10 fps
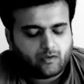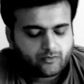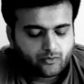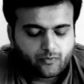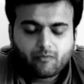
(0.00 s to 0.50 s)

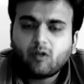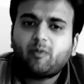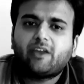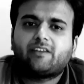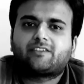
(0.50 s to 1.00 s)
So we will
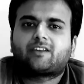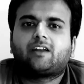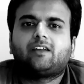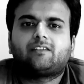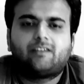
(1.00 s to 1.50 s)
be
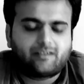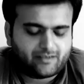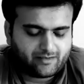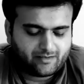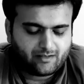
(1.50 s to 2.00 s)
studying this